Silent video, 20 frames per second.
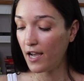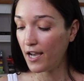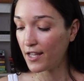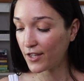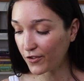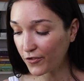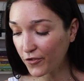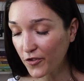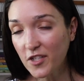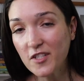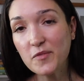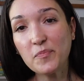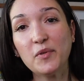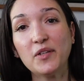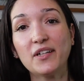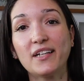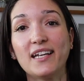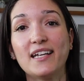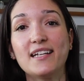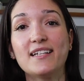The first
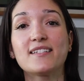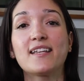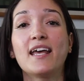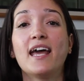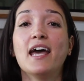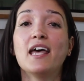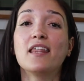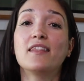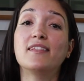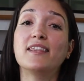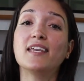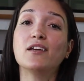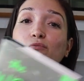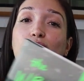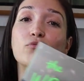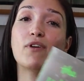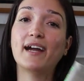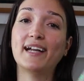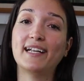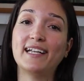book is The
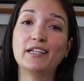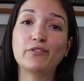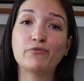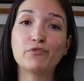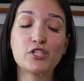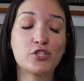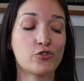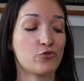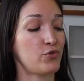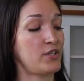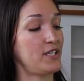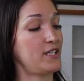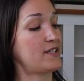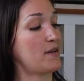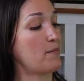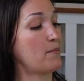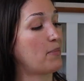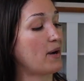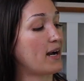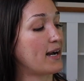Writing Retreat
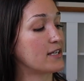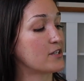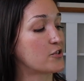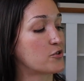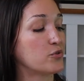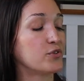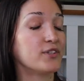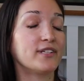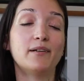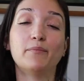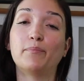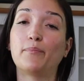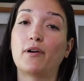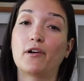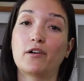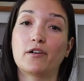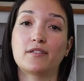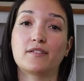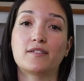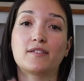by Julia
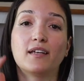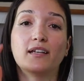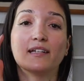Bartz.